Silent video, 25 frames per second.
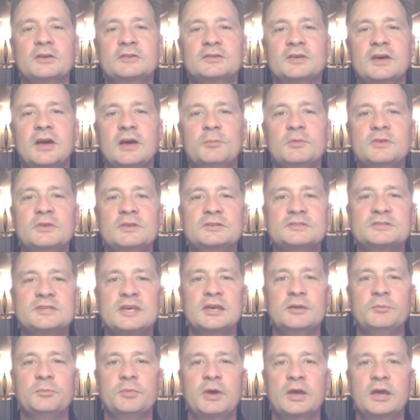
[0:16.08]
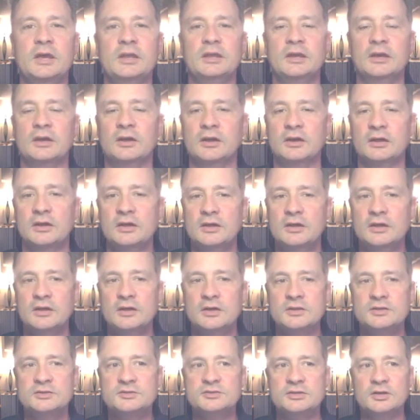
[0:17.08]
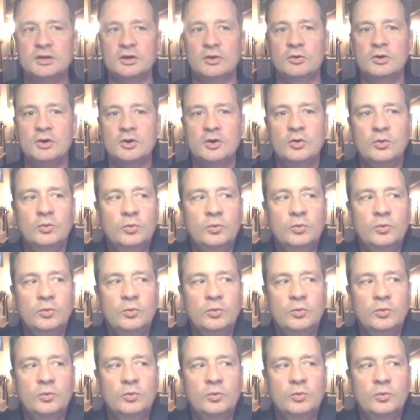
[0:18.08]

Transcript: time with Insane Pain here. So,